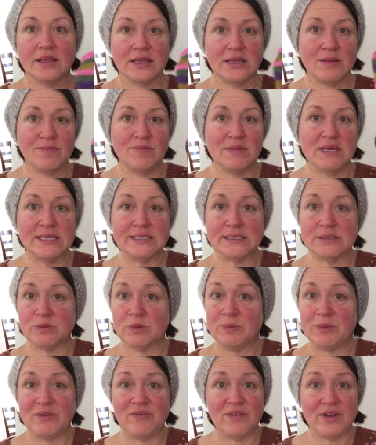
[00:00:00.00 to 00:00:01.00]
The mitts will
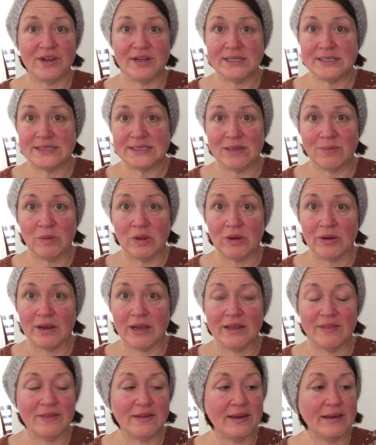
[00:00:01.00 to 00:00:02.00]
be very similar,
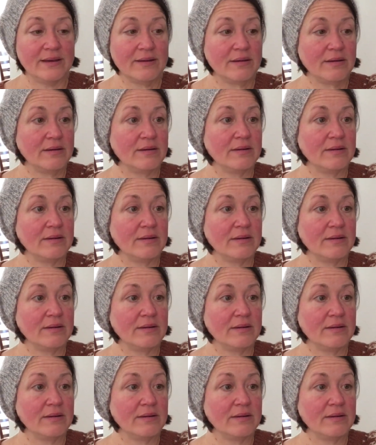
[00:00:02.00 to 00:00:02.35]
I think,